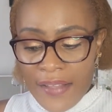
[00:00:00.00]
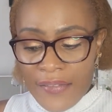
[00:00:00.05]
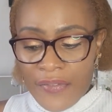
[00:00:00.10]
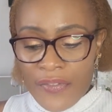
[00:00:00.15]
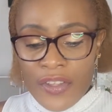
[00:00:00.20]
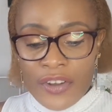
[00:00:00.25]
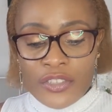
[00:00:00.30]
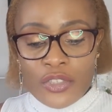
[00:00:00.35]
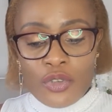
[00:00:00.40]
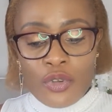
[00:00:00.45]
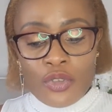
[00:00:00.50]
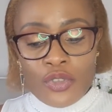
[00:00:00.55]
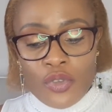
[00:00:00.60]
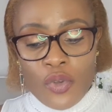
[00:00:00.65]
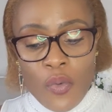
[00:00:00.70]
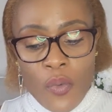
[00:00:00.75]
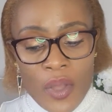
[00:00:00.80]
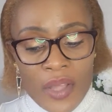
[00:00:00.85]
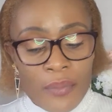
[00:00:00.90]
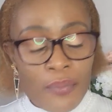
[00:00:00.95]
there's
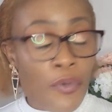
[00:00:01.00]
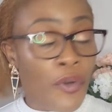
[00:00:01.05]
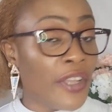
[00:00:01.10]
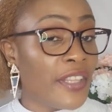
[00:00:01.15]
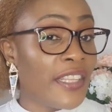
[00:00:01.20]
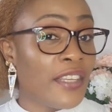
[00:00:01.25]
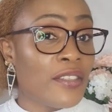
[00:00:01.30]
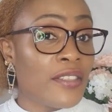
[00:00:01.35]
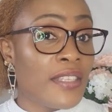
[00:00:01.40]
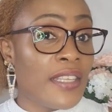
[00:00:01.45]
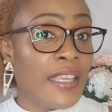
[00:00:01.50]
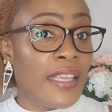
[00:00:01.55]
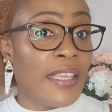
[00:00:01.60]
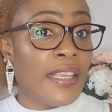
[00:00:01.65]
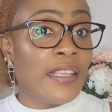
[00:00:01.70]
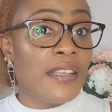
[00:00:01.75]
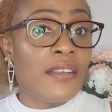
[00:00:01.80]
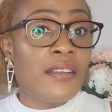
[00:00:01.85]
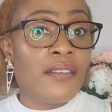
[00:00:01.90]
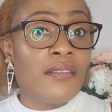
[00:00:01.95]
also one point I say.
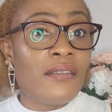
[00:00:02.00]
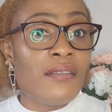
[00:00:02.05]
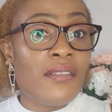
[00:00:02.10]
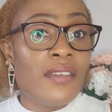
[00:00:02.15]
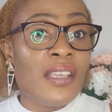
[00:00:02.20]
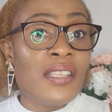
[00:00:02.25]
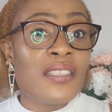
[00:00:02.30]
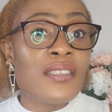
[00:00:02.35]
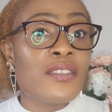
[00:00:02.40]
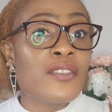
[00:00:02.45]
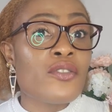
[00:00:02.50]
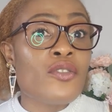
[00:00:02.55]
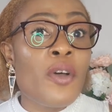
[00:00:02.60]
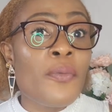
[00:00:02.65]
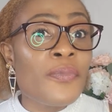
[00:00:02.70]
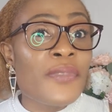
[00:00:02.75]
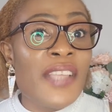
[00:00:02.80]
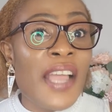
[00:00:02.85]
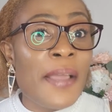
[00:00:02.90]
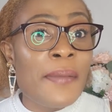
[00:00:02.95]
It's
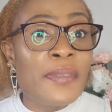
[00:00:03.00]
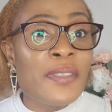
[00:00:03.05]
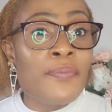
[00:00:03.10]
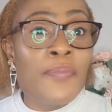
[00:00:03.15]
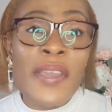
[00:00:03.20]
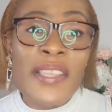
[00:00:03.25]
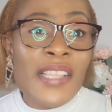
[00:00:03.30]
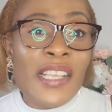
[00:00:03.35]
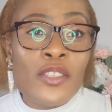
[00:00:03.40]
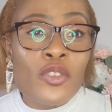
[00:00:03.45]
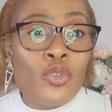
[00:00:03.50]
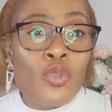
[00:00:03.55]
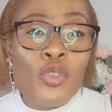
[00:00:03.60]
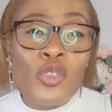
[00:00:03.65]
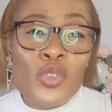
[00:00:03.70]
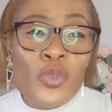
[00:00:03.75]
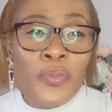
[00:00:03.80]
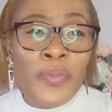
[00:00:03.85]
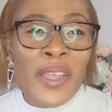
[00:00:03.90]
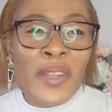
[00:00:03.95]
sometimes better to go
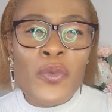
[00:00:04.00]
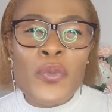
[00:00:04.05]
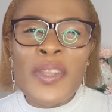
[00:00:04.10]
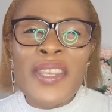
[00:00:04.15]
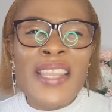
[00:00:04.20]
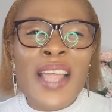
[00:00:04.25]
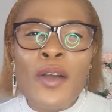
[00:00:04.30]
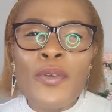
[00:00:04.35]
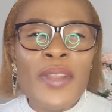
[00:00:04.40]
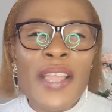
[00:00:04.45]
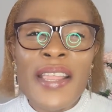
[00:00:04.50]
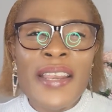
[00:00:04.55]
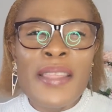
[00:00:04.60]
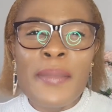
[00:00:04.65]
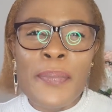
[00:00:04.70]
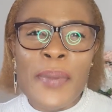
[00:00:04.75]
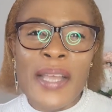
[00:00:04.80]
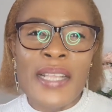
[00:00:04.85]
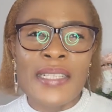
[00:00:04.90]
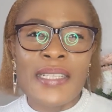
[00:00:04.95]
to bed without any
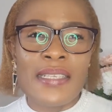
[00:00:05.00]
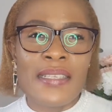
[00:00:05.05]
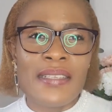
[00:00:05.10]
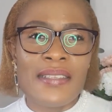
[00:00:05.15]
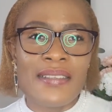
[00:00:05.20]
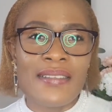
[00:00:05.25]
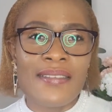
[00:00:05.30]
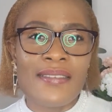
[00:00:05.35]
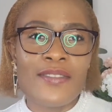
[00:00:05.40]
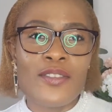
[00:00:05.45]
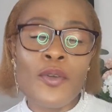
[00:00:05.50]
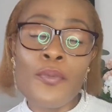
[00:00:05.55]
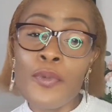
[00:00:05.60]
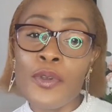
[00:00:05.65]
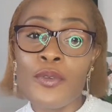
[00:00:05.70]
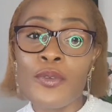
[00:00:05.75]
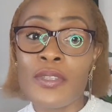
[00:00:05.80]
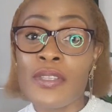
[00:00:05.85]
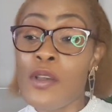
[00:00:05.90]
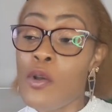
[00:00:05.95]
panties.
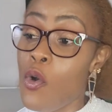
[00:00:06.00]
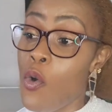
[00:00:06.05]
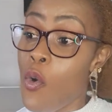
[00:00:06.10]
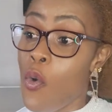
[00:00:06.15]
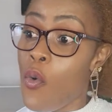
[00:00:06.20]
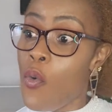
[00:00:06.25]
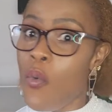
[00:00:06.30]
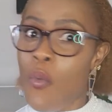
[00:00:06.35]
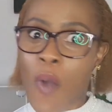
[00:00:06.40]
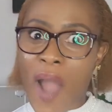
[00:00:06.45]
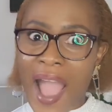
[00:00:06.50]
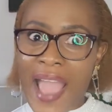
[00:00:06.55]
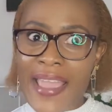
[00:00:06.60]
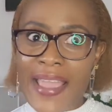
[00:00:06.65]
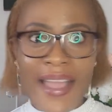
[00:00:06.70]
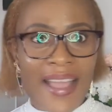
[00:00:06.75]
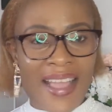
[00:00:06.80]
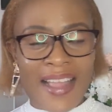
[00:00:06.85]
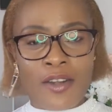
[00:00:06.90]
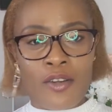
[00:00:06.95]
Somebody will say, oh, why?
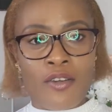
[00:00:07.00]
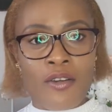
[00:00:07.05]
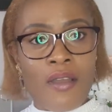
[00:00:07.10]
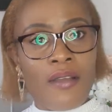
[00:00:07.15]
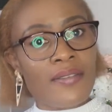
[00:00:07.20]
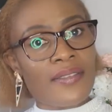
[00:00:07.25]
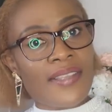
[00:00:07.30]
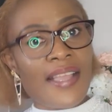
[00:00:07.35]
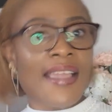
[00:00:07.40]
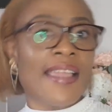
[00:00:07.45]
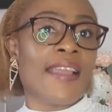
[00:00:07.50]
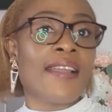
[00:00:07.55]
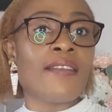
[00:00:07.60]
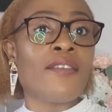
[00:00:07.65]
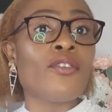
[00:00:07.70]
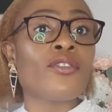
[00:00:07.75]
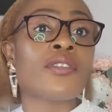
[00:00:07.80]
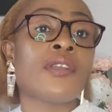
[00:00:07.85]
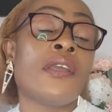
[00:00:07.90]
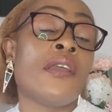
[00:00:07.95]
I
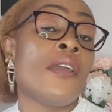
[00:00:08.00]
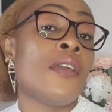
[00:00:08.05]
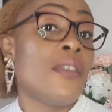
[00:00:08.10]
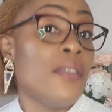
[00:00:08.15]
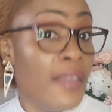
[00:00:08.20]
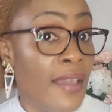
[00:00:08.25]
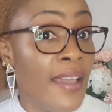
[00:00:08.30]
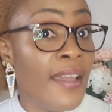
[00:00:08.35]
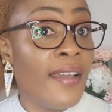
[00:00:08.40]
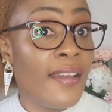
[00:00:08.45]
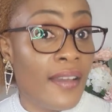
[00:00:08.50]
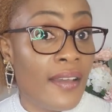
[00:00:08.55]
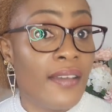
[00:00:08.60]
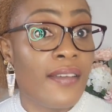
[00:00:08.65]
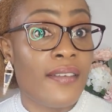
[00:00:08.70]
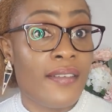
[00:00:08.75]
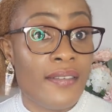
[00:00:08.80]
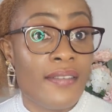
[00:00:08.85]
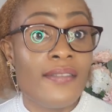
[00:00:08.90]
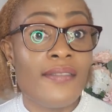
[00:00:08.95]
cannot. Yeah,
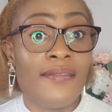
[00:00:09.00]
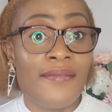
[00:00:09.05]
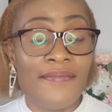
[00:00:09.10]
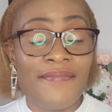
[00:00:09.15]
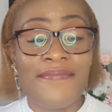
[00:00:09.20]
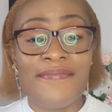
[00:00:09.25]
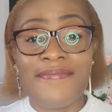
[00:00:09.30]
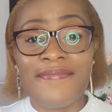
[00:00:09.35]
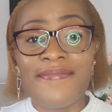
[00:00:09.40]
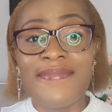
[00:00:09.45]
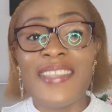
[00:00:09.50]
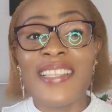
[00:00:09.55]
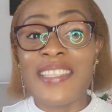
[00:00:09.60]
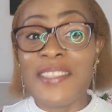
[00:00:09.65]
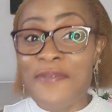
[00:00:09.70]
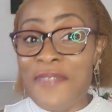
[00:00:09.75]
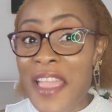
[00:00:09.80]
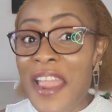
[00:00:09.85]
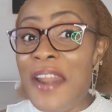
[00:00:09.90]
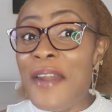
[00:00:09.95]
it's
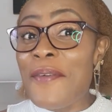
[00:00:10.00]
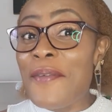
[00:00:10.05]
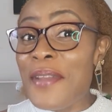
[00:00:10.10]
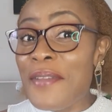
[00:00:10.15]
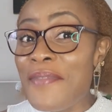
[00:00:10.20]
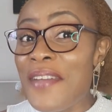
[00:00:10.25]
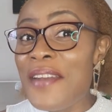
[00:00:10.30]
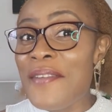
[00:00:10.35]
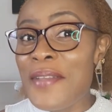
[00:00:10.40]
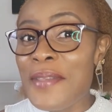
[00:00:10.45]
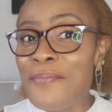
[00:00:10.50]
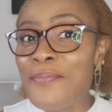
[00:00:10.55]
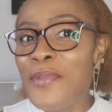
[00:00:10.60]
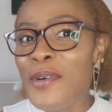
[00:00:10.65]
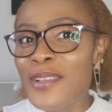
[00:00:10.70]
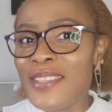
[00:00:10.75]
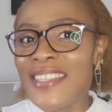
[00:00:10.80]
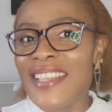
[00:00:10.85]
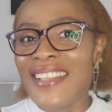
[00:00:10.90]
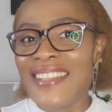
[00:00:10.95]
very, very
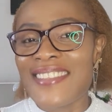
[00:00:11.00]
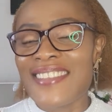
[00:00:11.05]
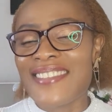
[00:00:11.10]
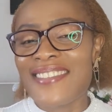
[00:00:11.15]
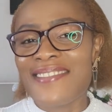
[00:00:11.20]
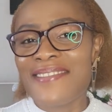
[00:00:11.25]
important.